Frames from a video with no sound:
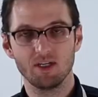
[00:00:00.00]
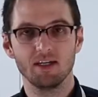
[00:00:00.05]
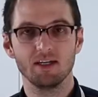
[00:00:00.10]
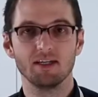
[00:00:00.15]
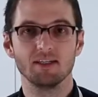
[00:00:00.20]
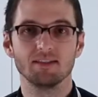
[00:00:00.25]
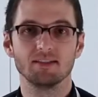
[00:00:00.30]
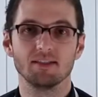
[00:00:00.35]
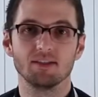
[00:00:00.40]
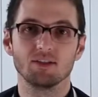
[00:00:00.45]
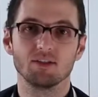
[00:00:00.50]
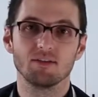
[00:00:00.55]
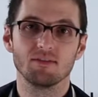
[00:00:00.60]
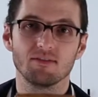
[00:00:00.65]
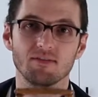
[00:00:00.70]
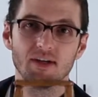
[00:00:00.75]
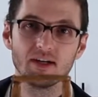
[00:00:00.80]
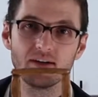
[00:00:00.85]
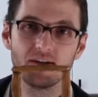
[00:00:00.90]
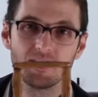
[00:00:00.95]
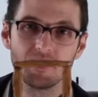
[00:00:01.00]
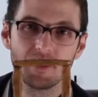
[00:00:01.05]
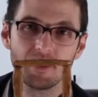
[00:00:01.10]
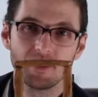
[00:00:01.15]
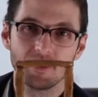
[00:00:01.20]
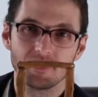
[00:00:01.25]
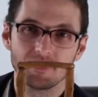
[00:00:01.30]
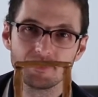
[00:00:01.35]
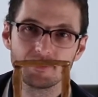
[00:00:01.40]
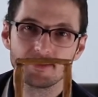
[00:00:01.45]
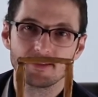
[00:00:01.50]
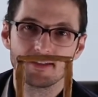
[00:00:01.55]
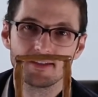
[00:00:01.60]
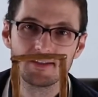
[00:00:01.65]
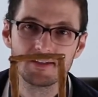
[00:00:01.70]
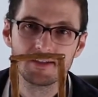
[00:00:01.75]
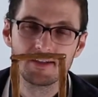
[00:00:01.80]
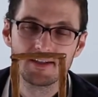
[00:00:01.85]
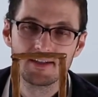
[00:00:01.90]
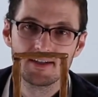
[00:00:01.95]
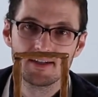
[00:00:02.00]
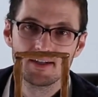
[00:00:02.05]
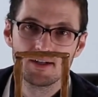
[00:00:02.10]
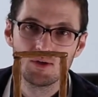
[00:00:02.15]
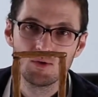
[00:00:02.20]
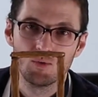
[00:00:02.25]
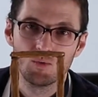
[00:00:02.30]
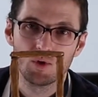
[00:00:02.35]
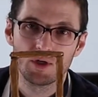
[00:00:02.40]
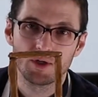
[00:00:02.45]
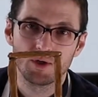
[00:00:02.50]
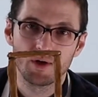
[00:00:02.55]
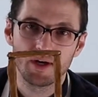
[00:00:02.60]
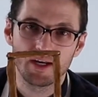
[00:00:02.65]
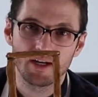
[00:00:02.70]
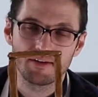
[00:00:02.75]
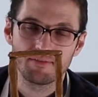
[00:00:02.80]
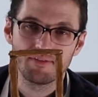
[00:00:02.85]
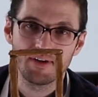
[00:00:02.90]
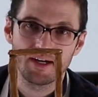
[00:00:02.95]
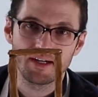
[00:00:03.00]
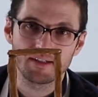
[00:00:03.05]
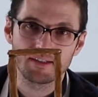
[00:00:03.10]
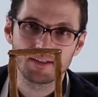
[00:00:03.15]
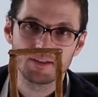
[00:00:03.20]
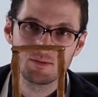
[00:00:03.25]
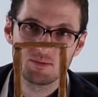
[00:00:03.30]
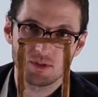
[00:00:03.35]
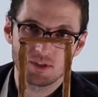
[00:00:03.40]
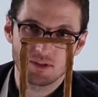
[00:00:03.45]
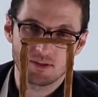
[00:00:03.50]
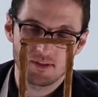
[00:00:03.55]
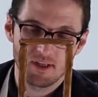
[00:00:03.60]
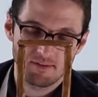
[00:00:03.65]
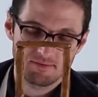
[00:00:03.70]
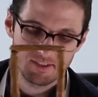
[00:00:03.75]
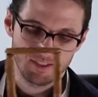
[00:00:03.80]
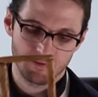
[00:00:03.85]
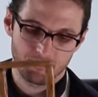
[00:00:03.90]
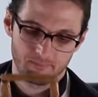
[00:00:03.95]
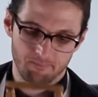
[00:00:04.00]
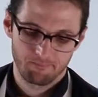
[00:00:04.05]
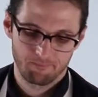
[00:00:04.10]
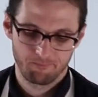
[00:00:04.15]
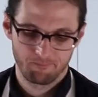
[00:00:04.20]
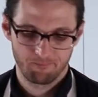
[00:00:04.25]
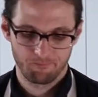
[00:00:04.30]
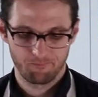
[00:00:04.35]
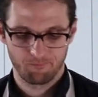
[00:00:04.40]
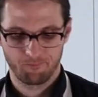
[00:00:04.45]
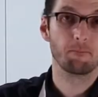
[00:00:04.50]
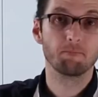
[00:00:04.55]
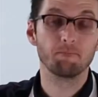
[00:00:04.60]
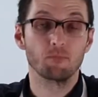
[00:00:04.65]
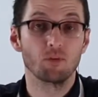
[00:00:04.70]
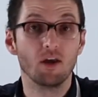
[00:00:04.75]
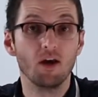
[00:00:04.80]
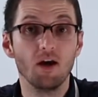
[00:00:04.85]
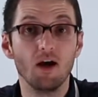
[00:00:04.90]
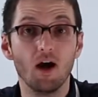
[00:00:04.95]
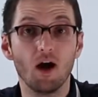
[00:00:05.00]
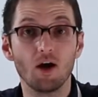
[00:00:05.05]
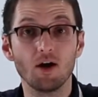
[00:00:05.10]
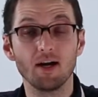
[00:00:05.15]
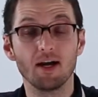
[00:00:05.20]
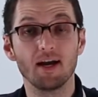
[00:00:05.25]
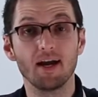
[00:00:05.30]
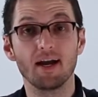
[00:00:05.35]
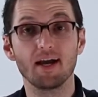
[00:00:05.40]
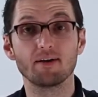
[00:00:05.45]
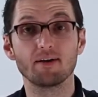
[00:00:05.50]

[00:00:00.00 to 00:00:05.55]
you get is this very nice wood grain effect, which is lovely. All right,